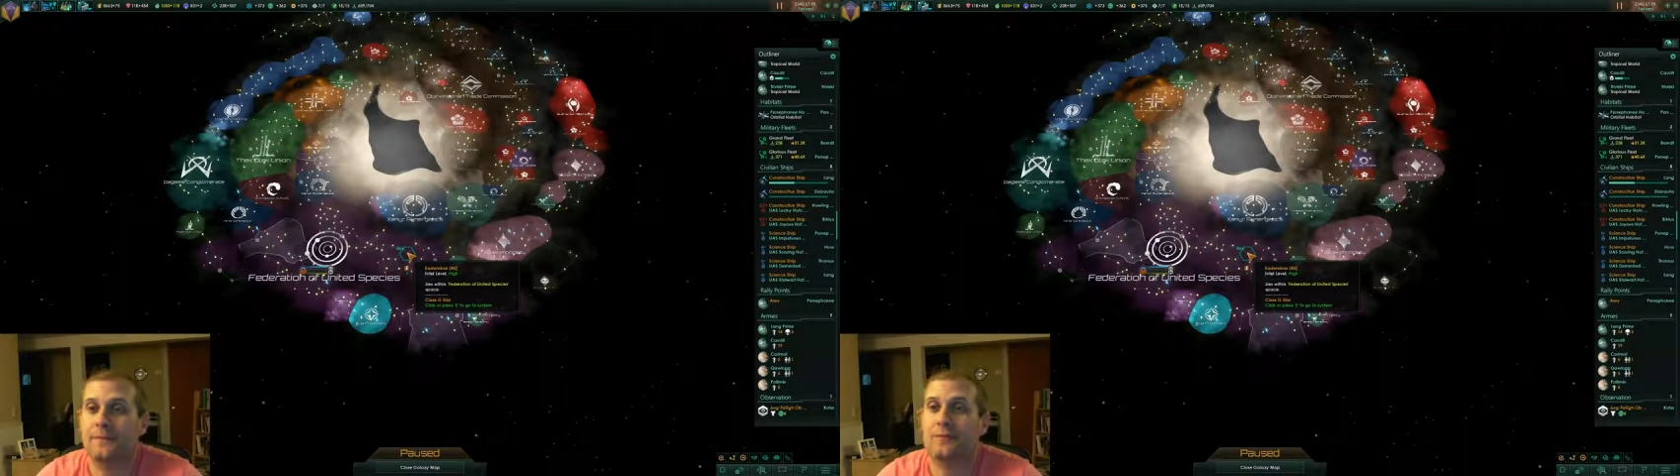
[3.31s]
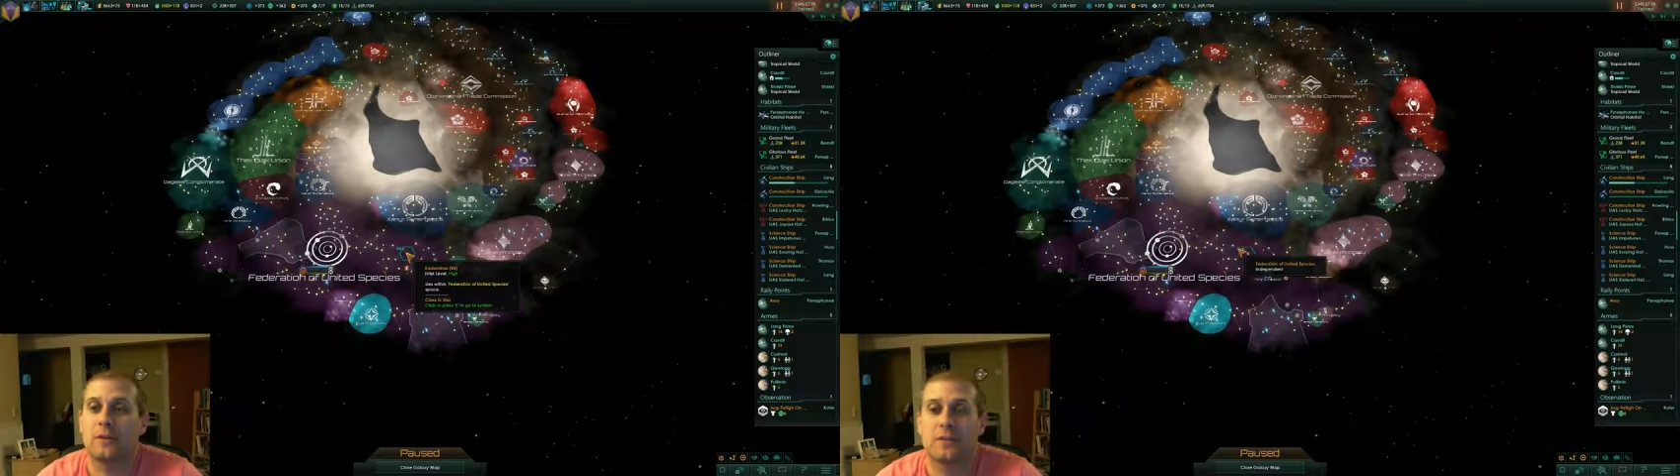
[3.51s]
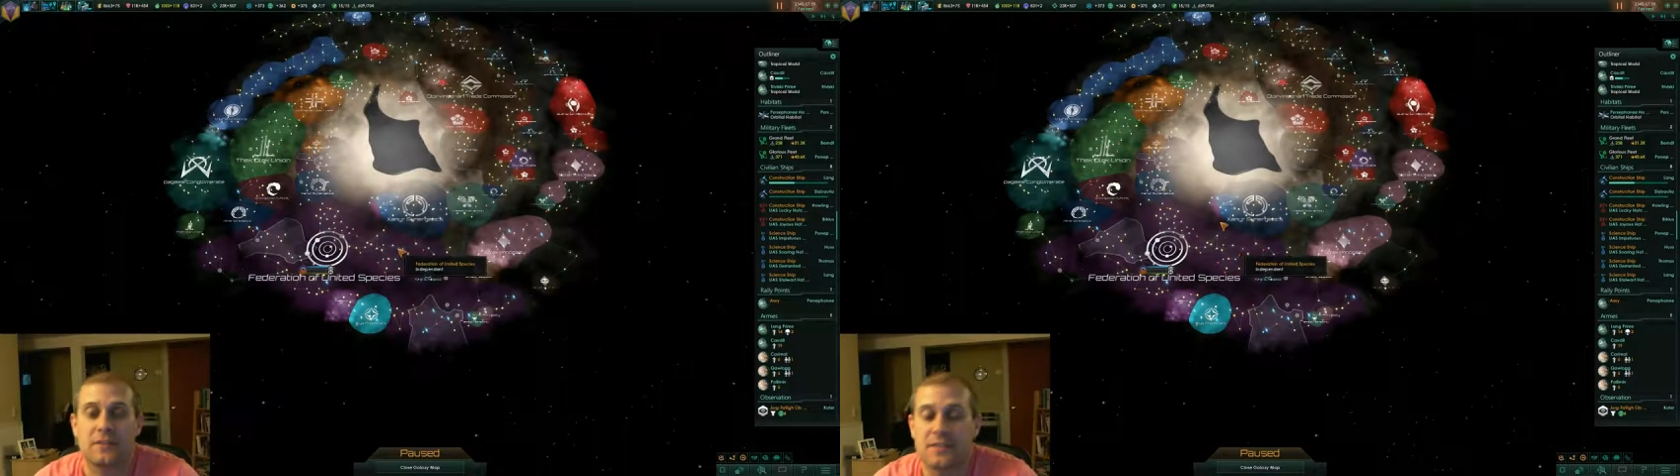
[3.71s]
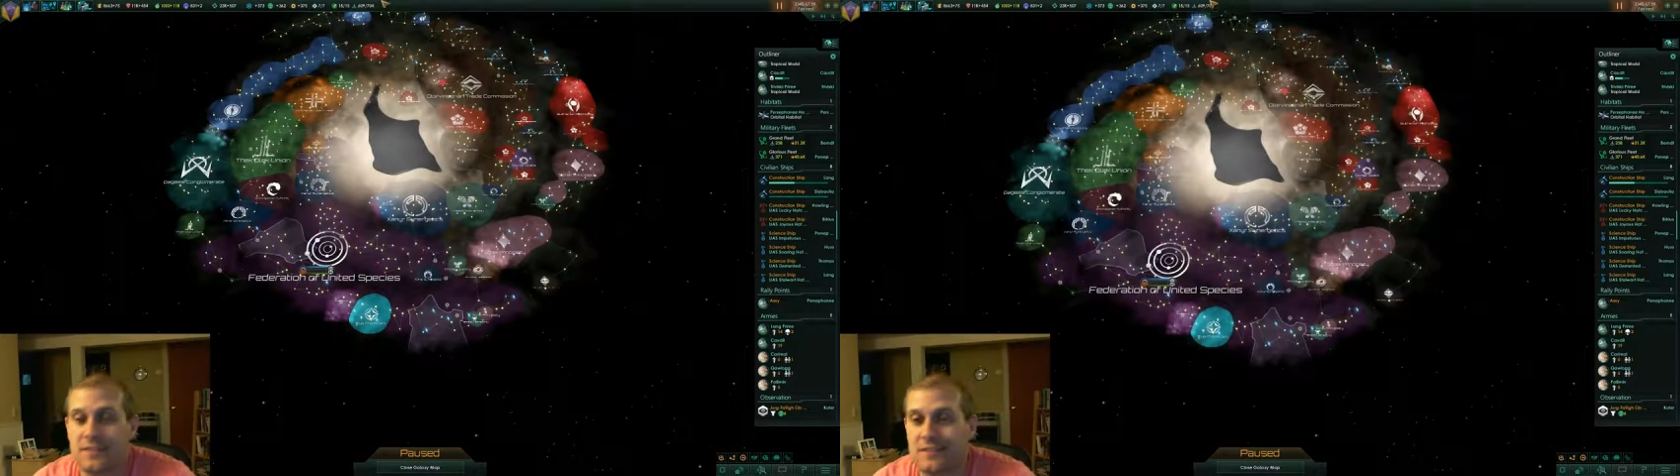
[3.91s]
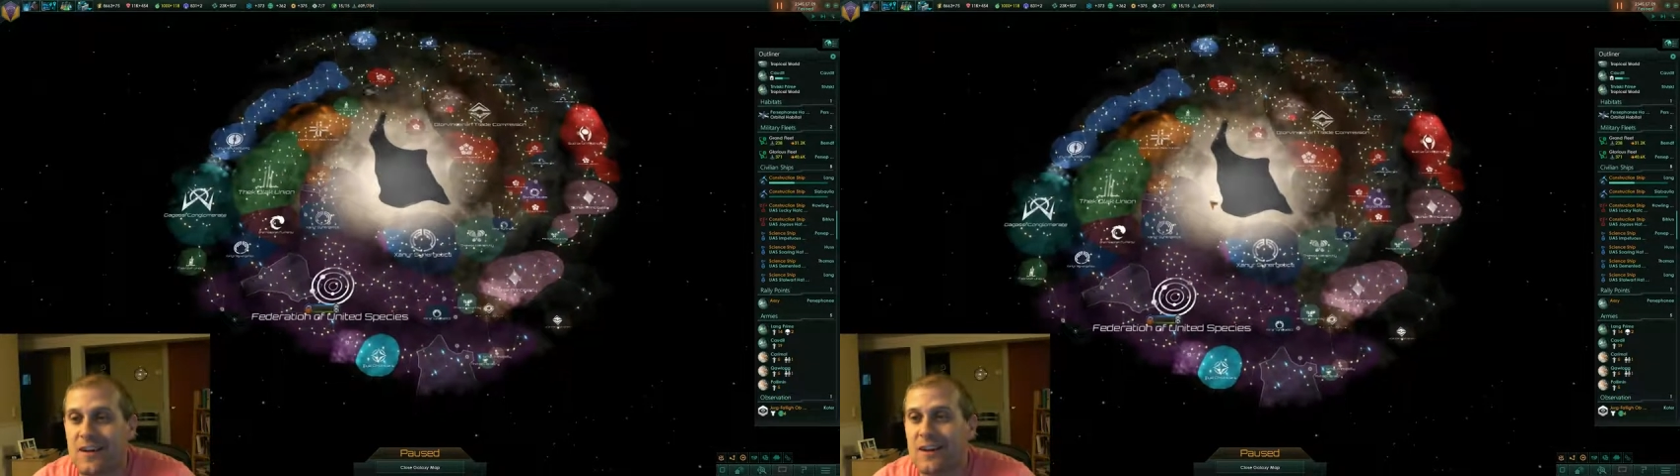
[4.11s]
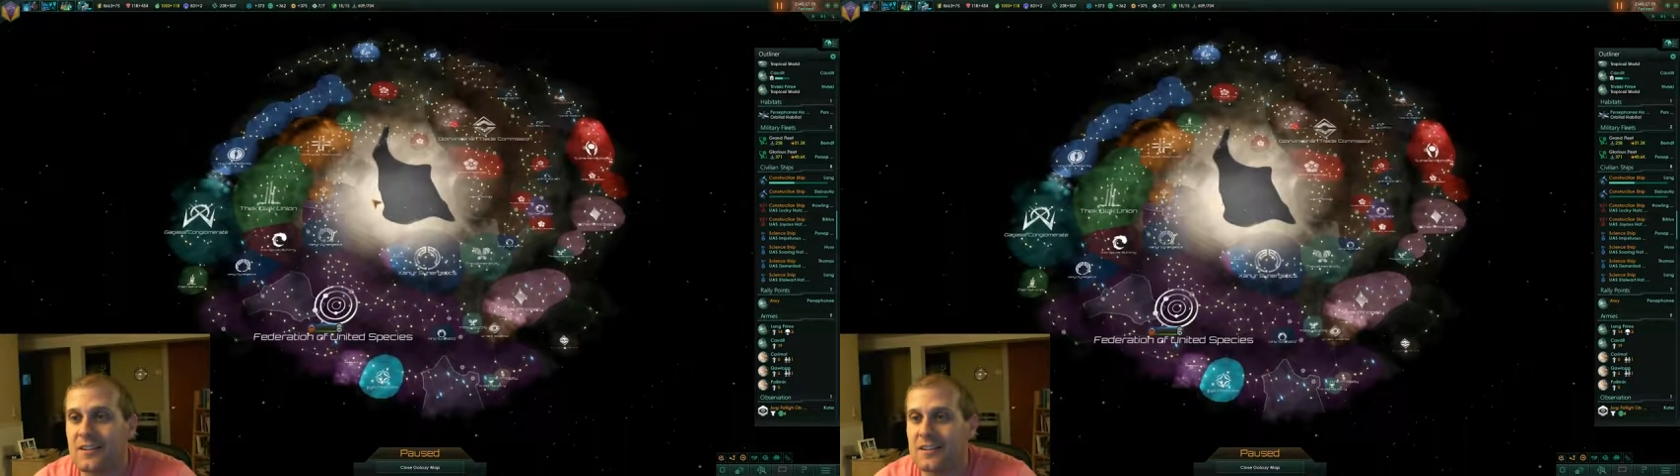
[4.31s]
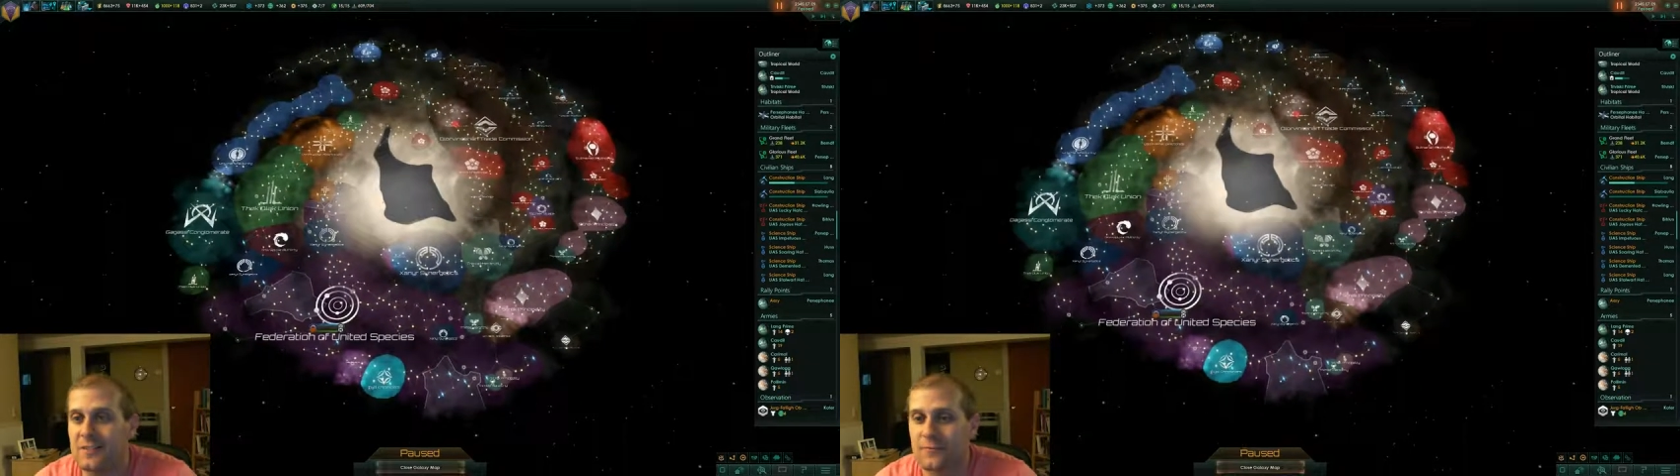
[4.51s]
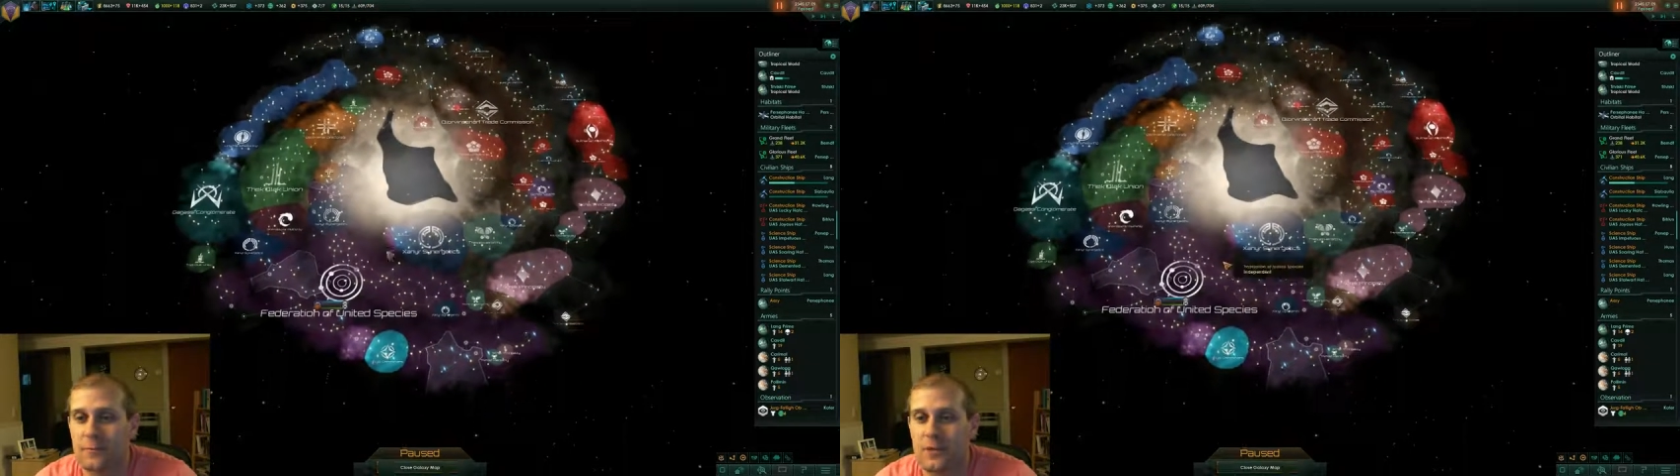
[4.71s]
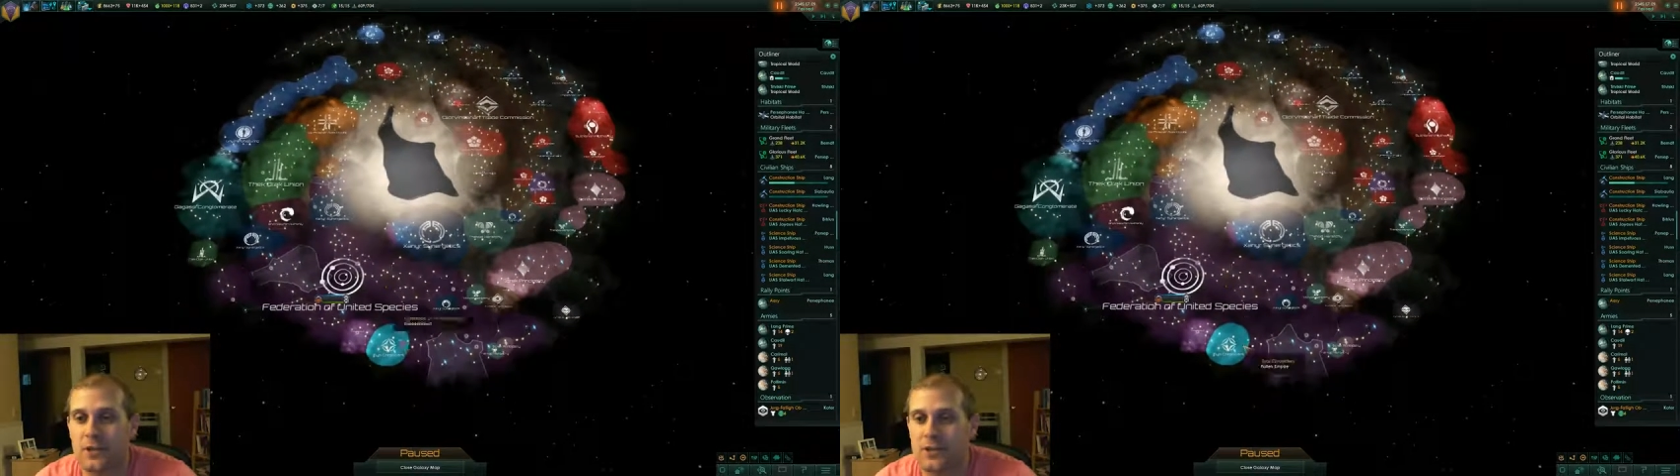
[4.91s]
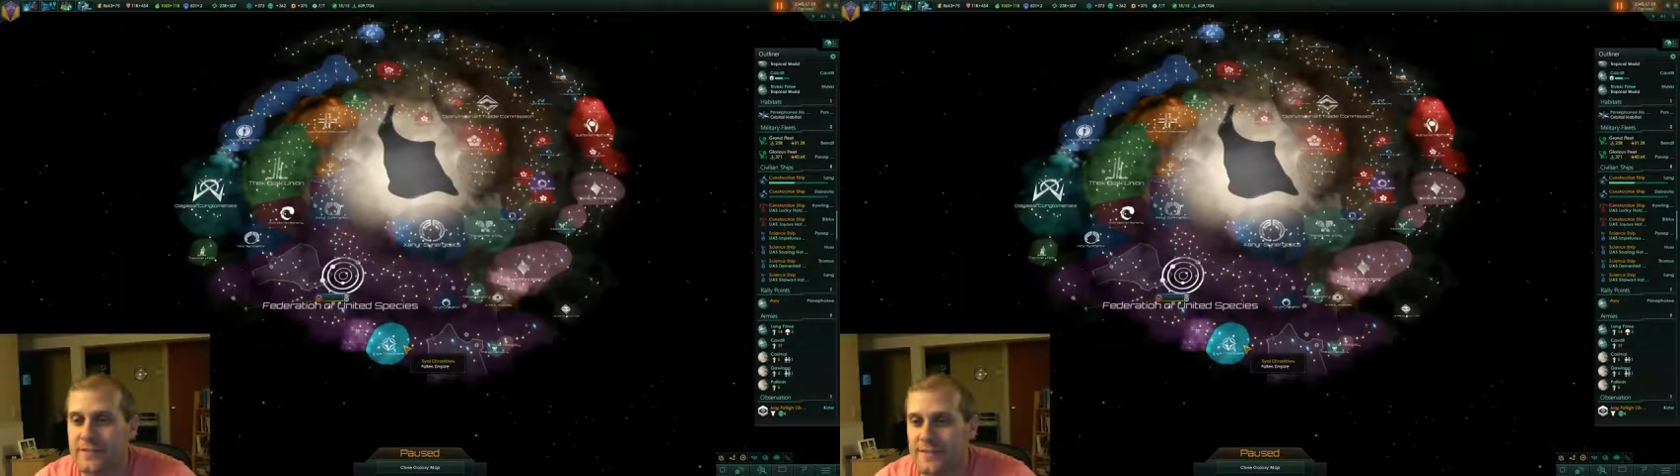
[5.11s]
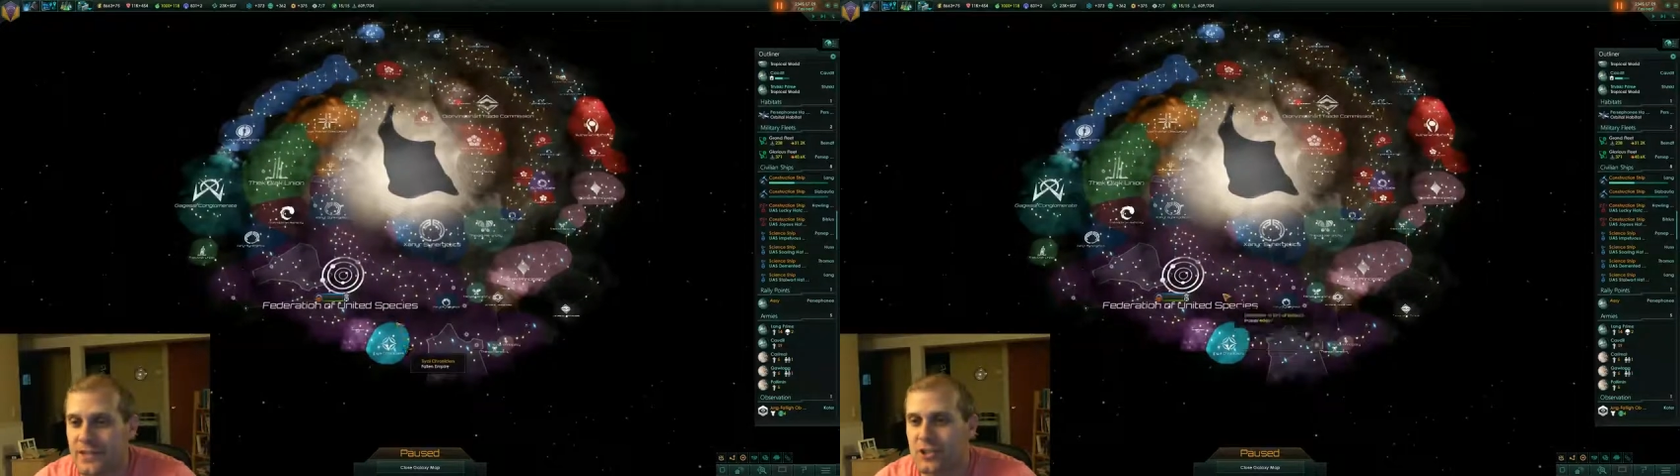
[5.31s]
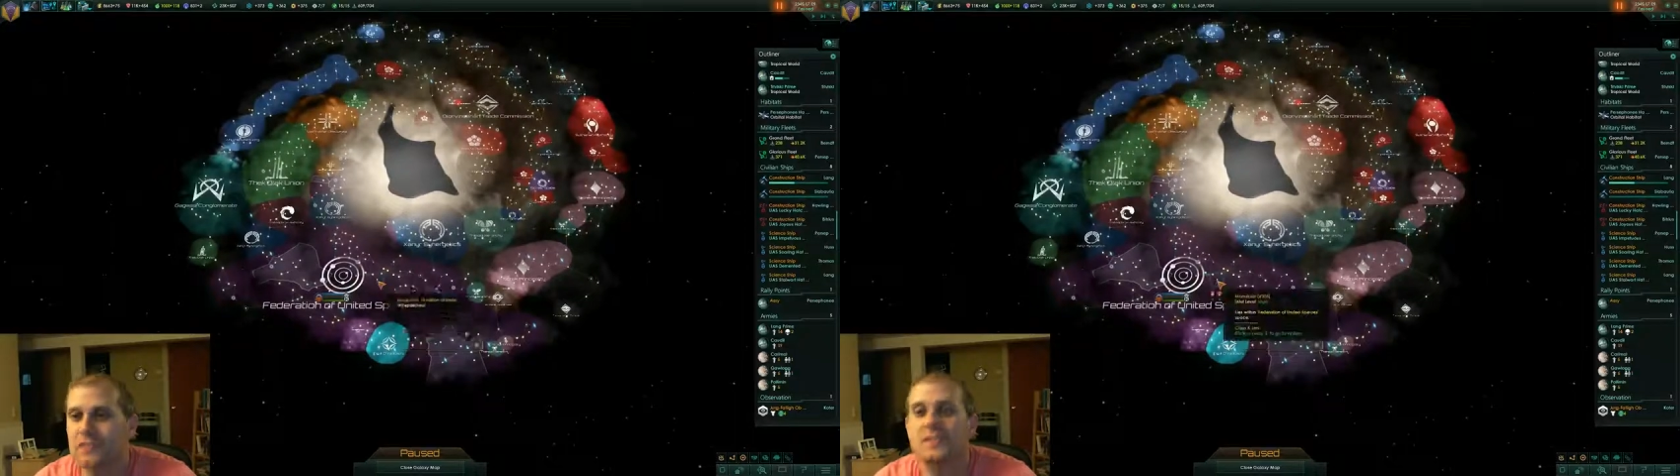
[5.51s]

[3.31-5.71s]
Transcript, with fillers: for a little Stellaris informational session.